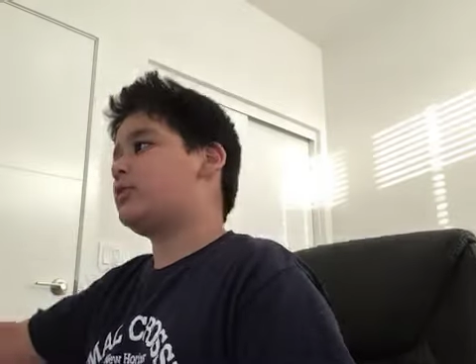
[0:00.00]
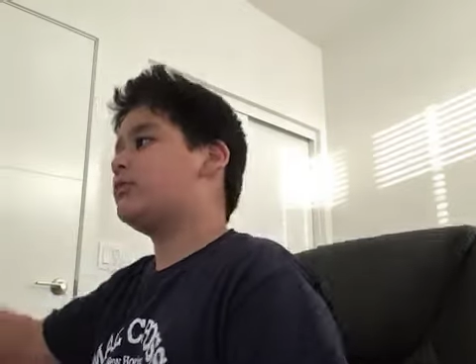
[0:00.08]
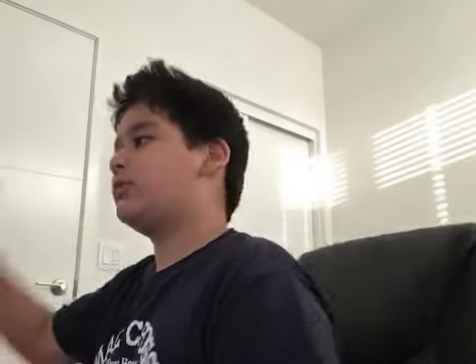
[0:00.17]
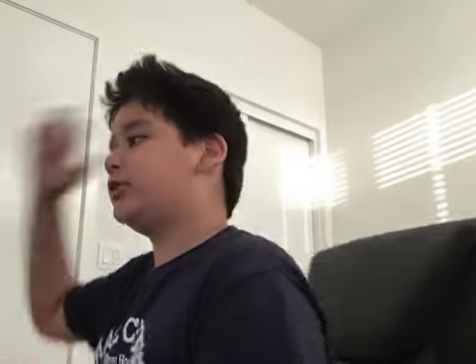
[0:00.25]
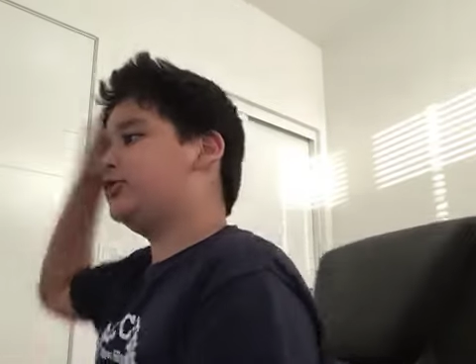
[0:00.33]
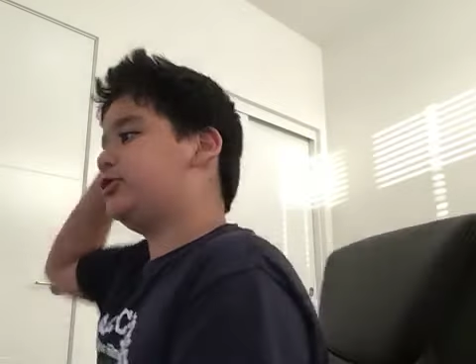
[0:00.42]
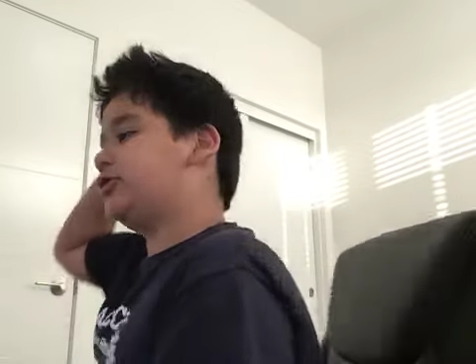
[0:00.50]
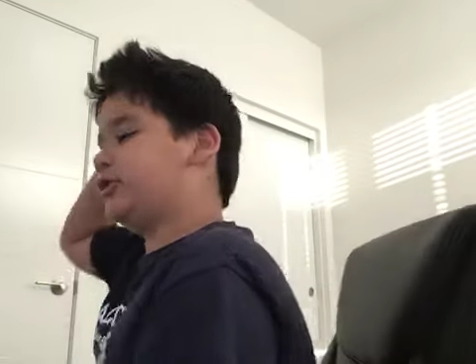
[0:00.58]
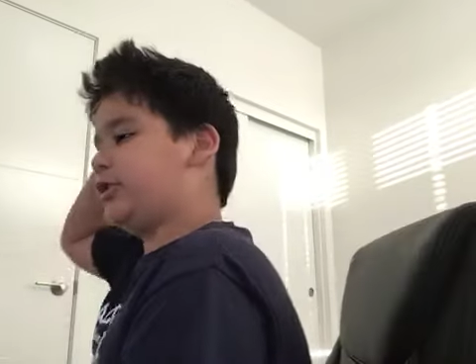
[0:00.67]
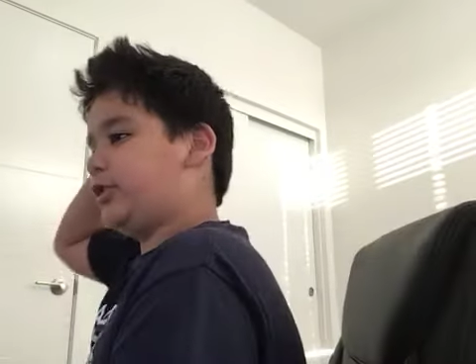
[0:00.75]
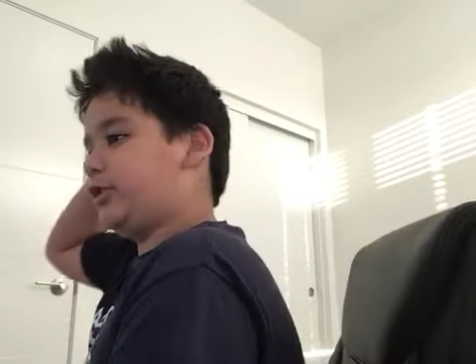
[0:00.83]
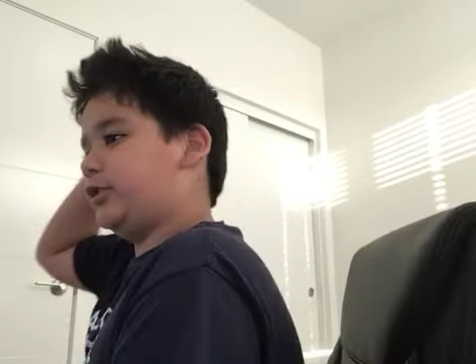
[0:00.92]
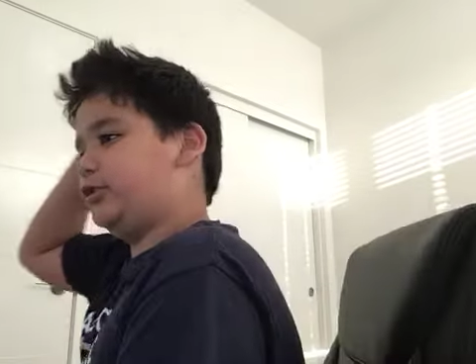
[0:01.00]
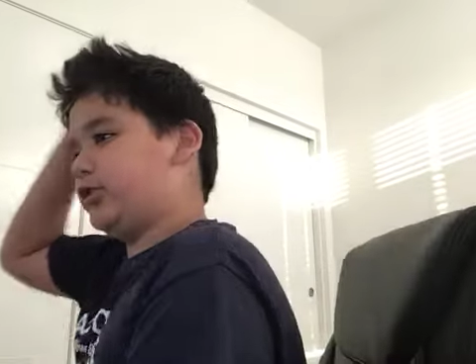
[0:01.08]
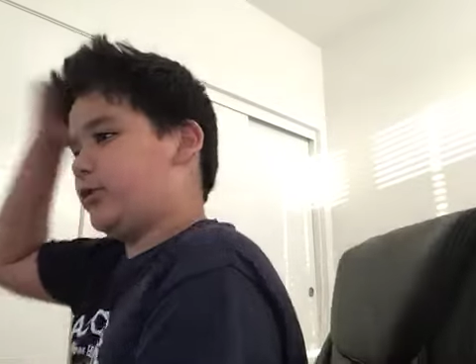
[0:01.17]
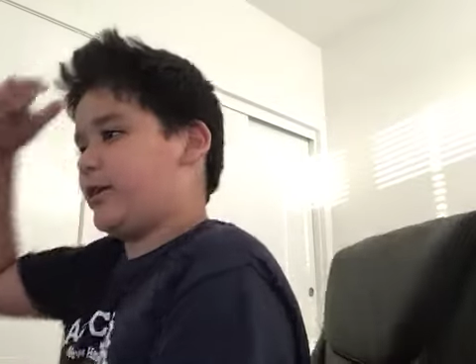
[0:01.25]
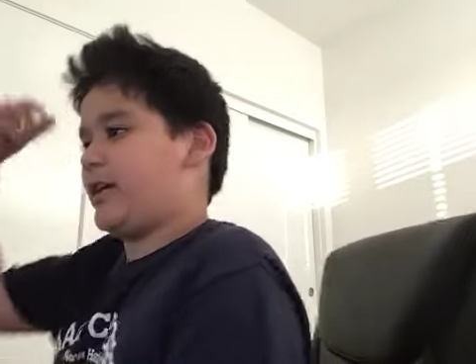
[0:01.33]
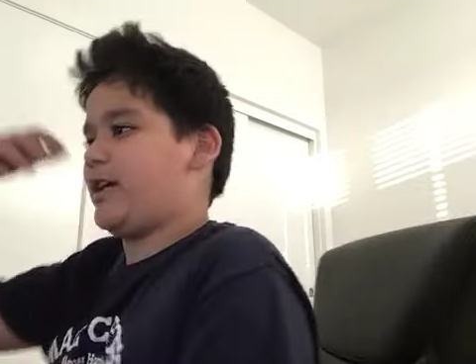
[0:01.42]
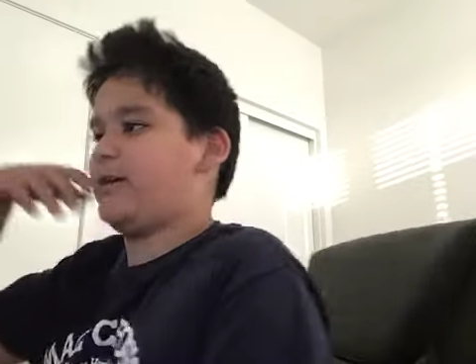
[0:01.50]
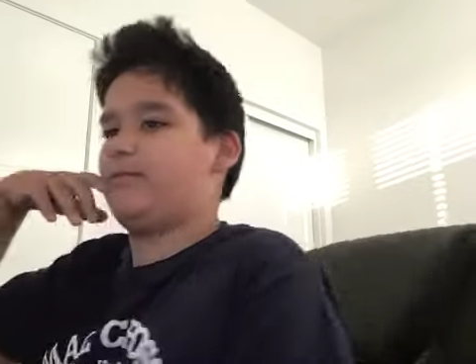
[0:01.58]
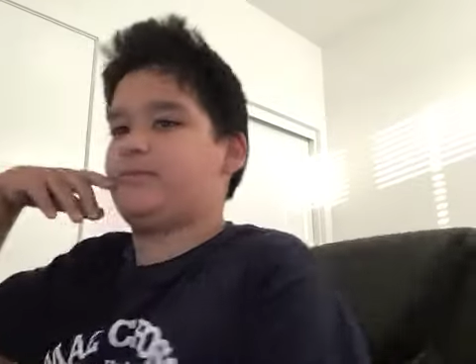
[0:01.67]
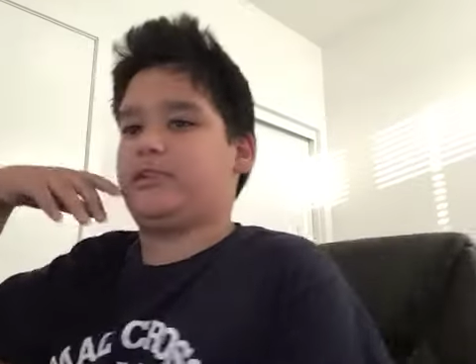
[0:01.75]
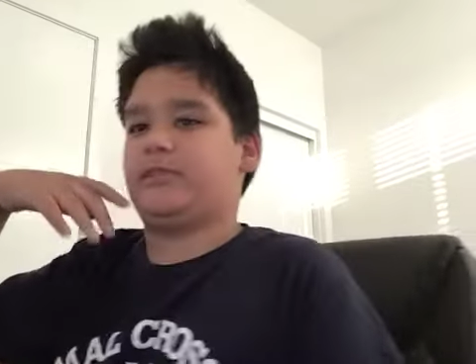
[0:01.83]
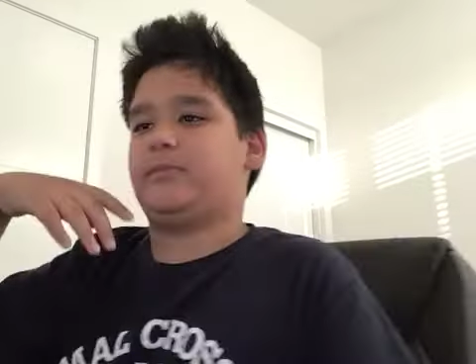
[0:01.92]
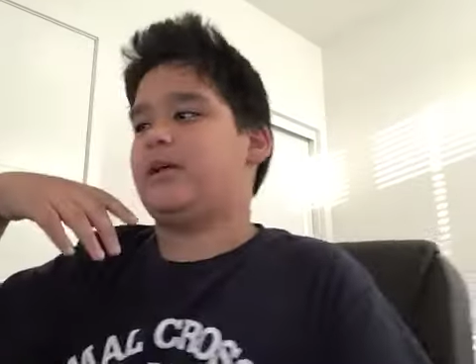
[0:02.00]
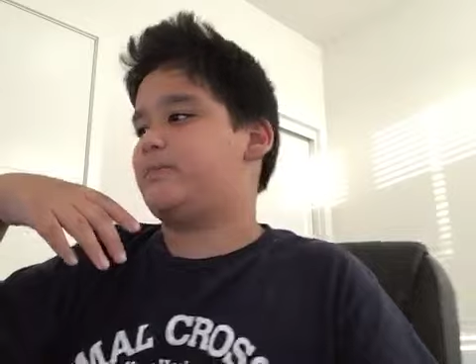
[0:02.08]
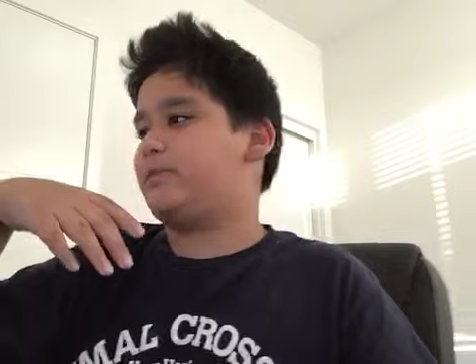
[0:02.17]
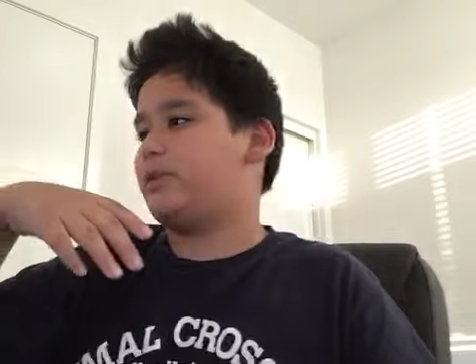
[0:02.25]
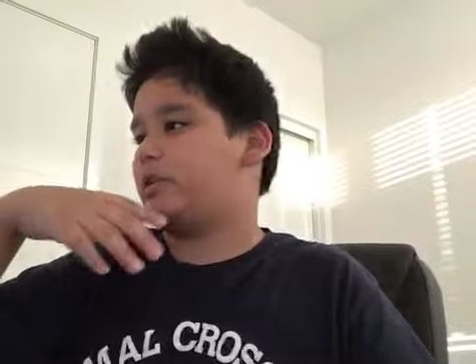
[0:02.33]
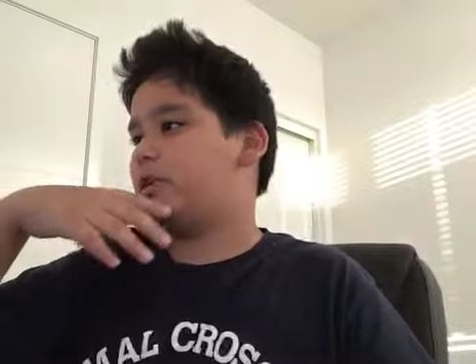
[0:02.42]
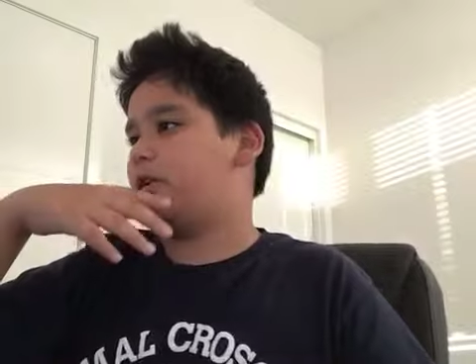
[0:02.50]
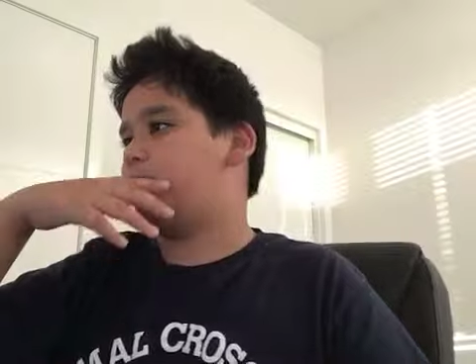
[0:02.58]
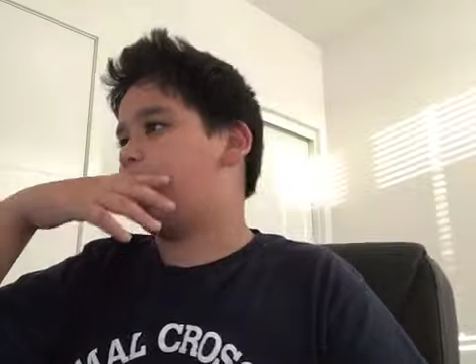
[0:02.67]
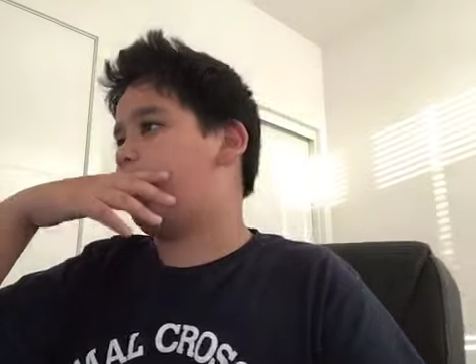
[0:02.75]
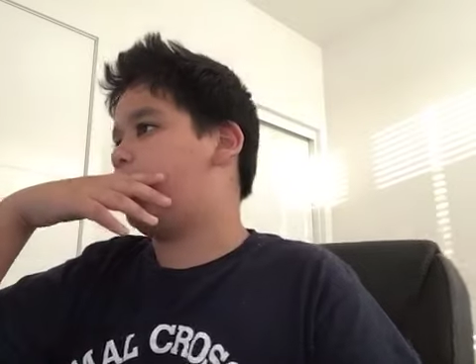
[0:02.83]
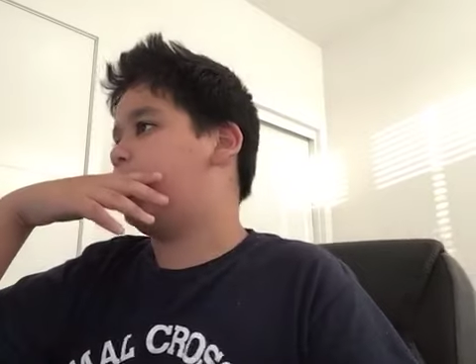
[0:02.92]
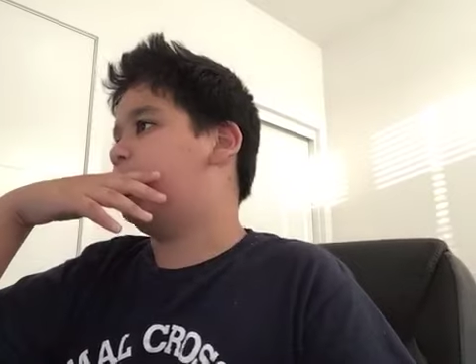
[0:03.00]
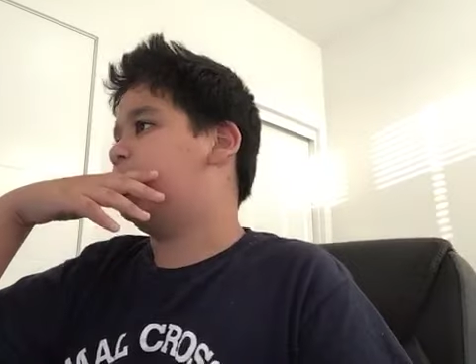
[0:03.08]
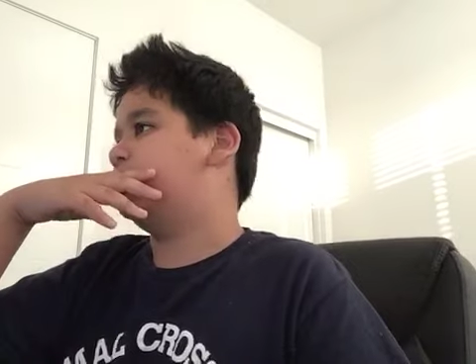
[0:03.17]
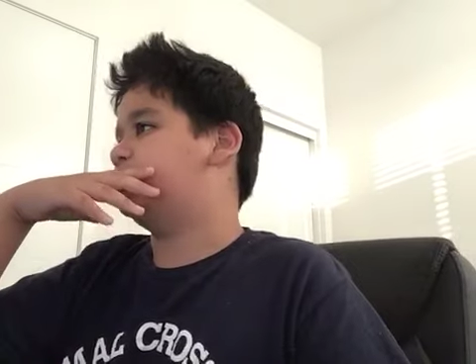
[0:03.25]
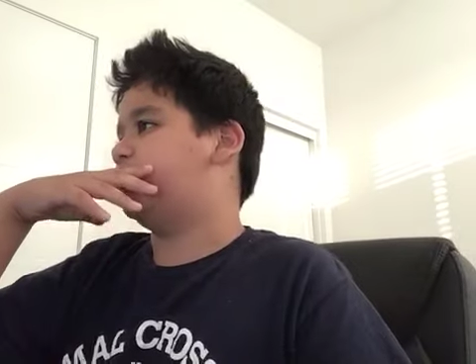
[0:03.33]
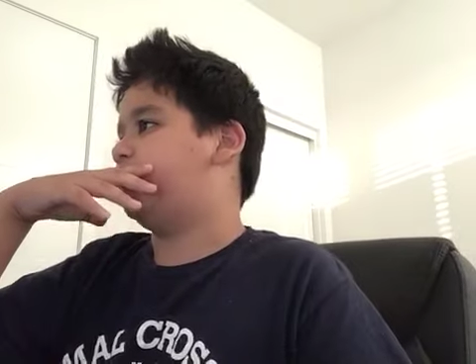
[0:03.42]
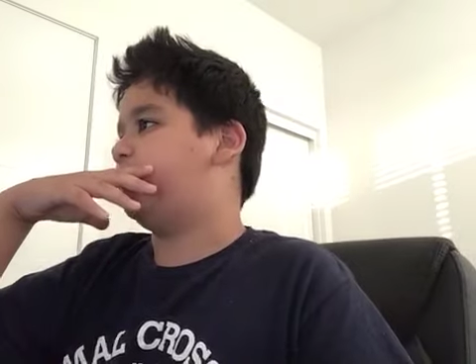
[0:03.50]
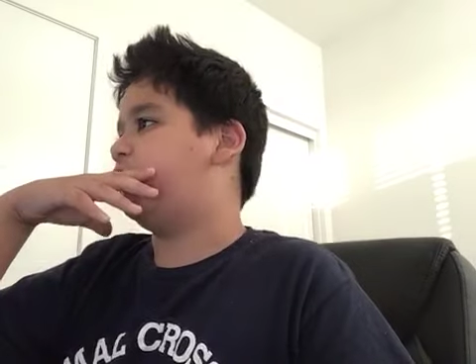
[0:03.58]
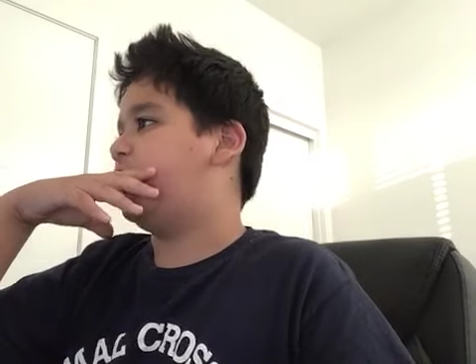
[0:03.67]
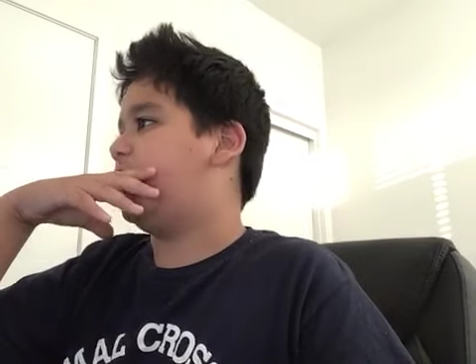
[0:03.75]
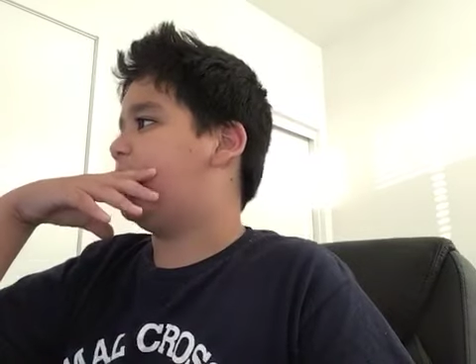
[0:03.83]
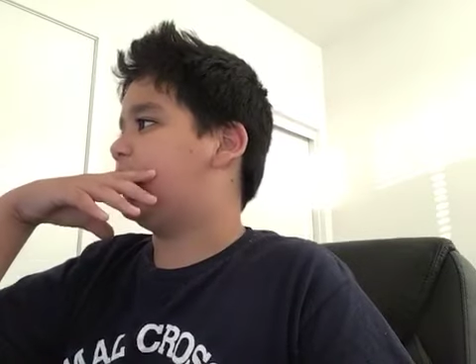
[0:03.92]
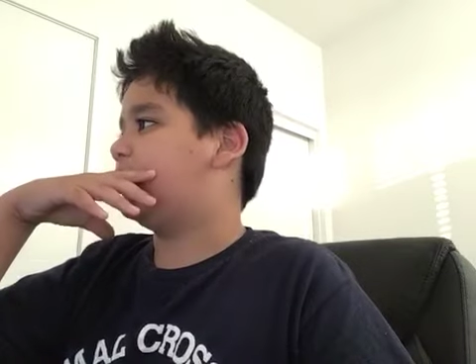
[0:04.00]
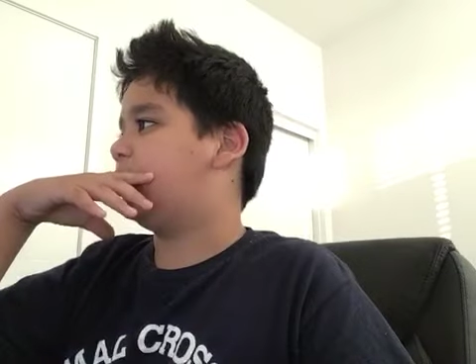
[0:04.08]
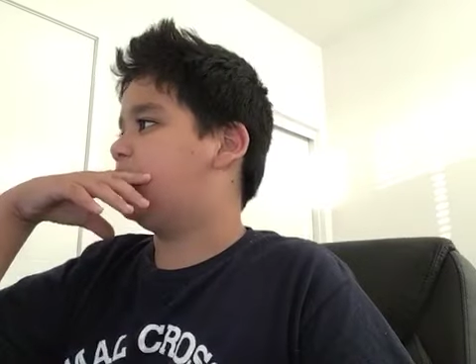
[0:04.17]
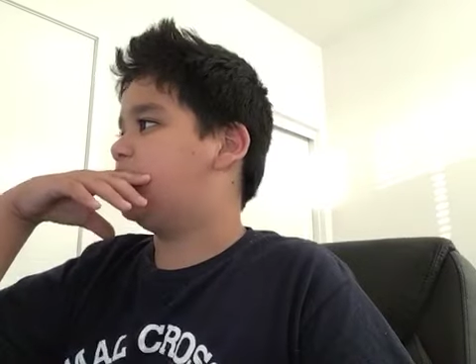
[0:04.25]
Well, this is new, so it can't be my opinion. It's a fact.